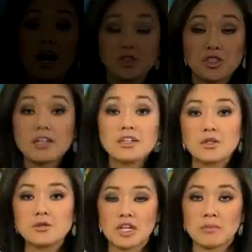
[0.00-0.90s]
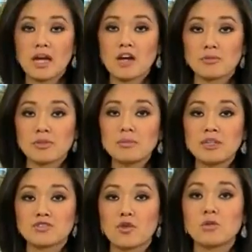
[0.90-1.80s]
A stunning news coming out from
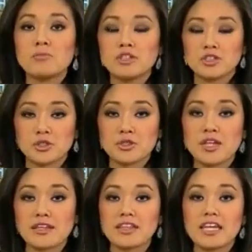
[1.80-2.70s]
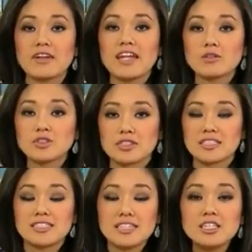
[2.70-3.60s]
Libya's foreign minister saying that they've announced a
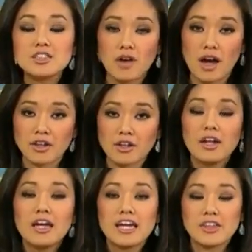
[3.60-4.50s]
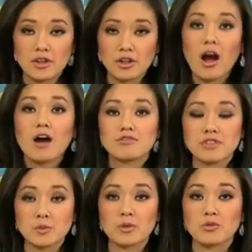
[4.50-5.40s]
ceasefire in their
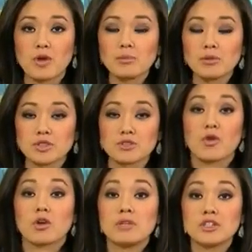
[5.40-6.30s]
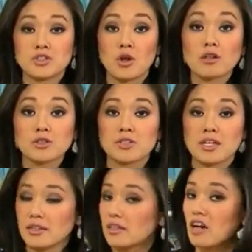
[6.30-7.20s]
conflict with the rebels. The foreign minister also
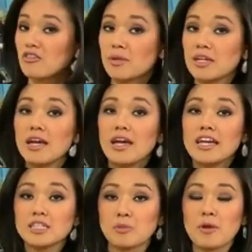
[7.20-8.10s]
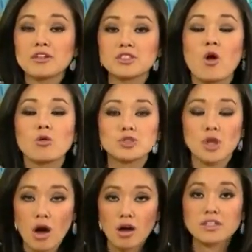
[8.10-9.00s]
saying that the government is prepared to hold
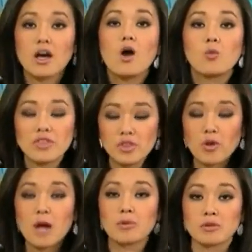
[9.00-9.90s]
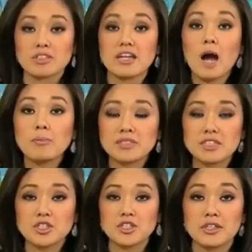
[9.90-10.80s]
talks with the rebels, the
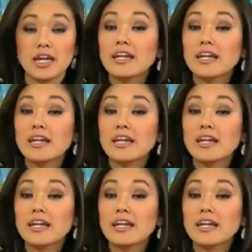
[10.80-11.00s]
opposition.